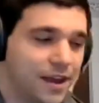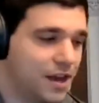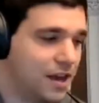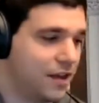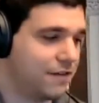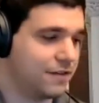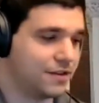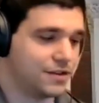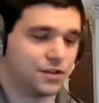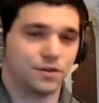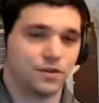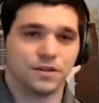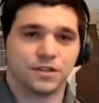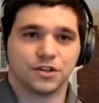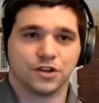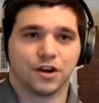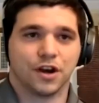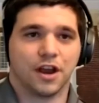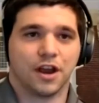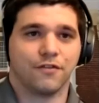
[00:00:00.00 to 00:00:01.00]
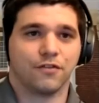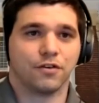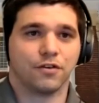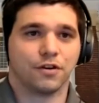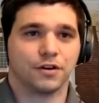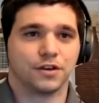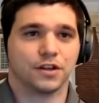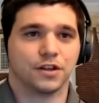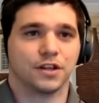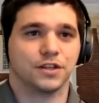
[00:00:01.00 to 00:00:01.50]
if students are
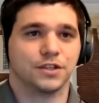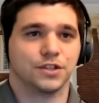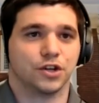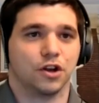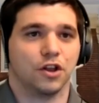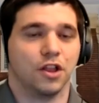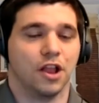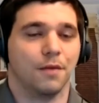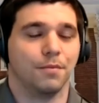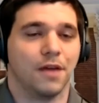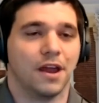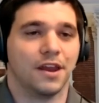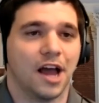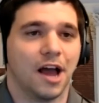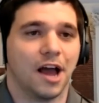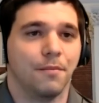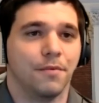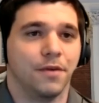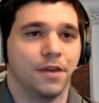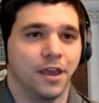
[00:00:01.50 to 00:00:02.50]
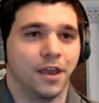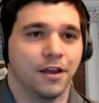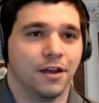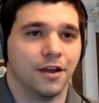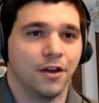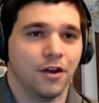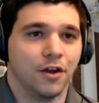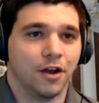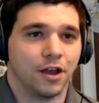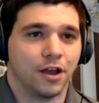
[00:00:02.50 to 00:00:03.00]
ever concerned with alumni not being
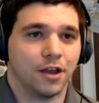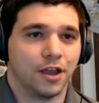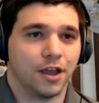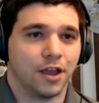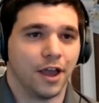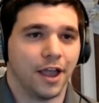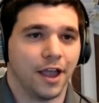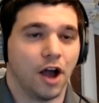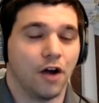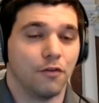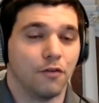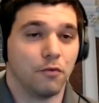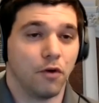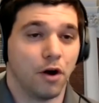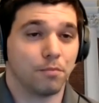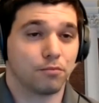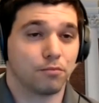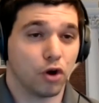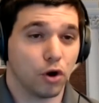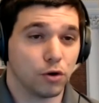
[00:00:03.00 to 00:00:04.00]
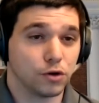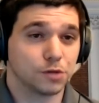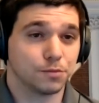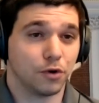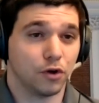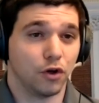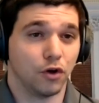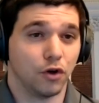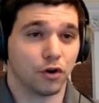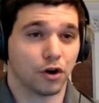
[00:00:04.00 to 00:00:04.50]
like approachable
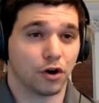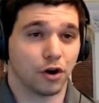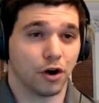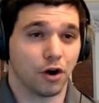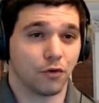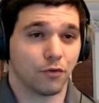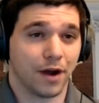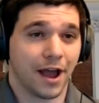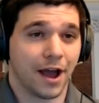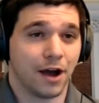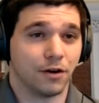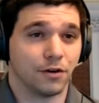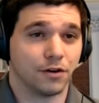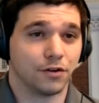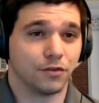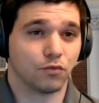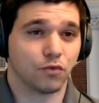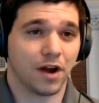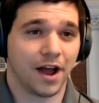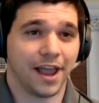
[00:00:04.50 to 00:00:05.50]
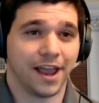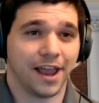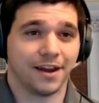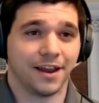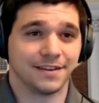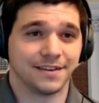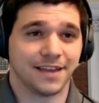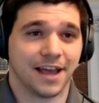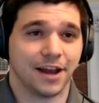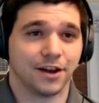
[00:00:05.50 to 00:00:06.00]
or around, Ryan
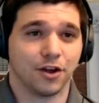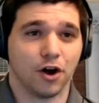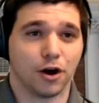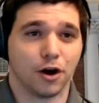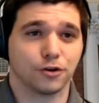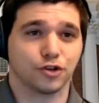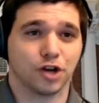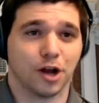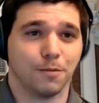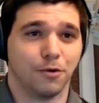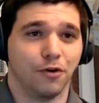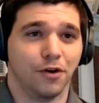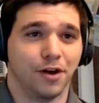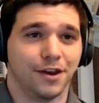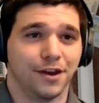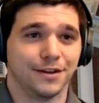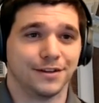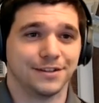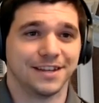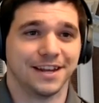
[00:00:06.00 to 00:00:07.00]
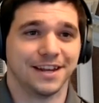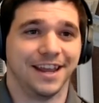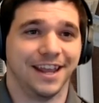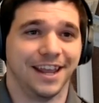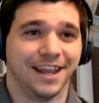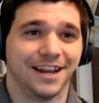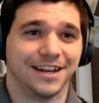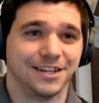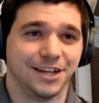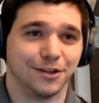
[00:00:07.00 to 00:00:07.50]
has had car trouble and is sitting
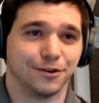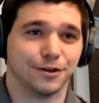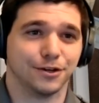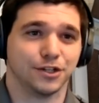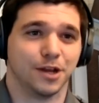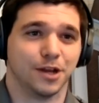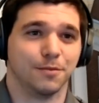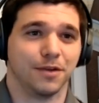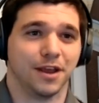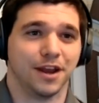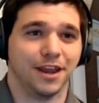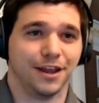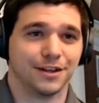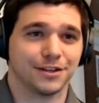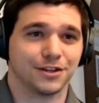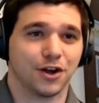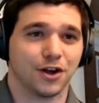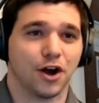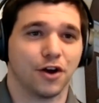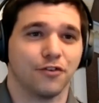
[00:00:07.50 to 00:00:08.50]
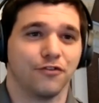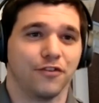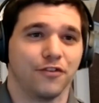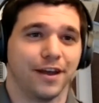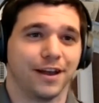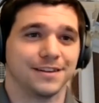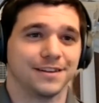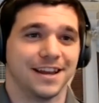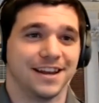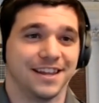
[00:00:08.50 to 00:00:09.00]
in a dealership getting his car
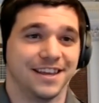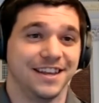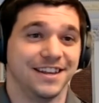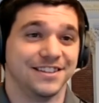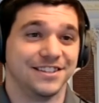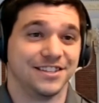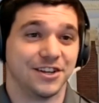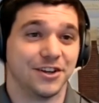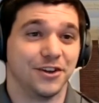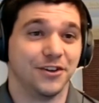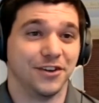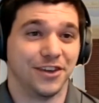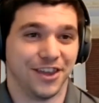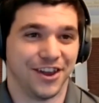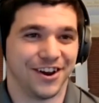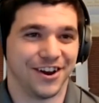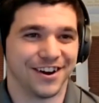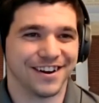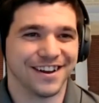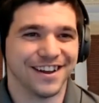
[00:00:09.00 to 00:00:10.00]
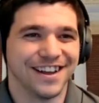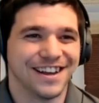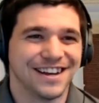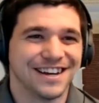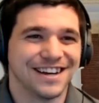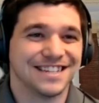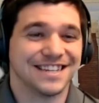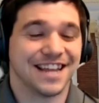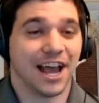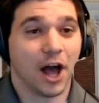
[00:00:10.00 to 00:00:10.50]
fixed, and he's still here
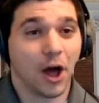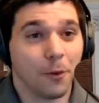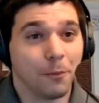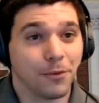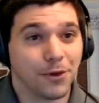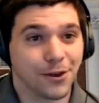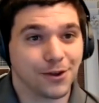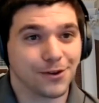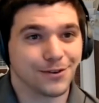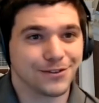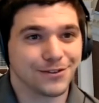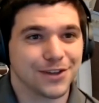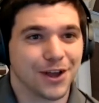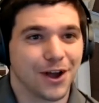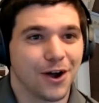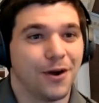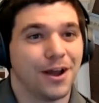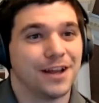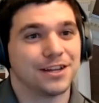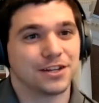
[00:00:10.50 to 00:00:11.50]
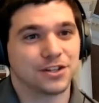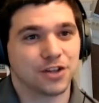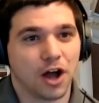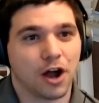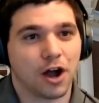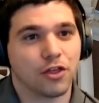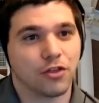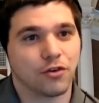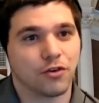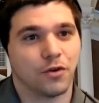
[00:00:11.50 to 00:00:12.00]
to help you and to
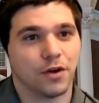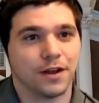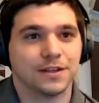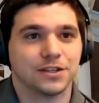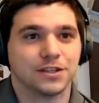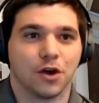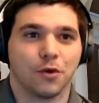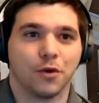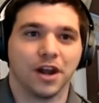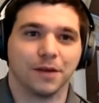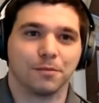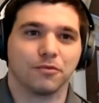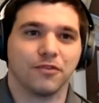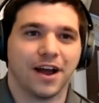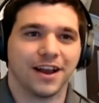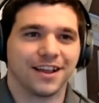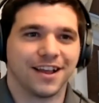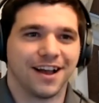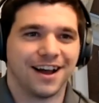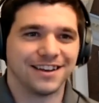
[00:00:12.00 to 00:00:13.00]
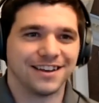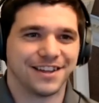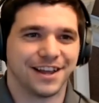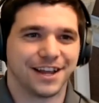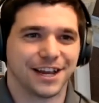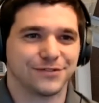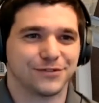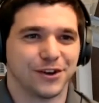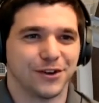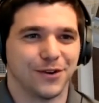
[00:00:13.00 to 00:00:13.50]
talk through it. So I want to provide
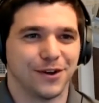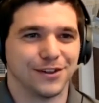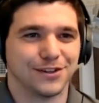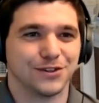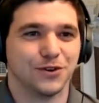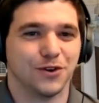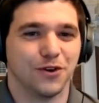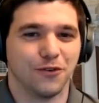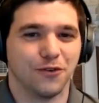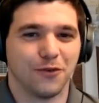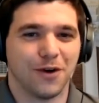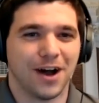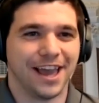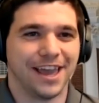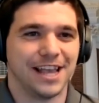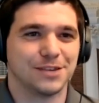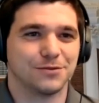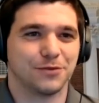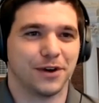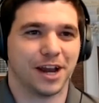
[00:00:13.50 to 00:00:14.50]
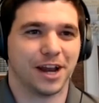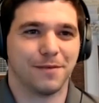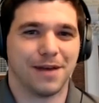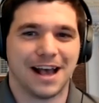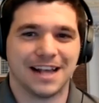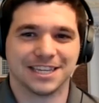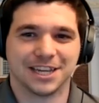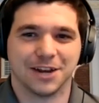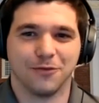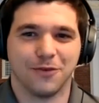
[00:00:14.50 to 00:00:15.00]
context for you all too of why he's wearing a
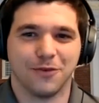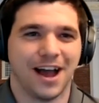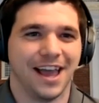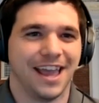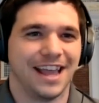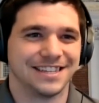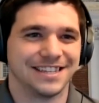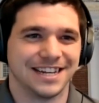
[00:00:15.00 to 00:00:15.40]
mask and why he's in a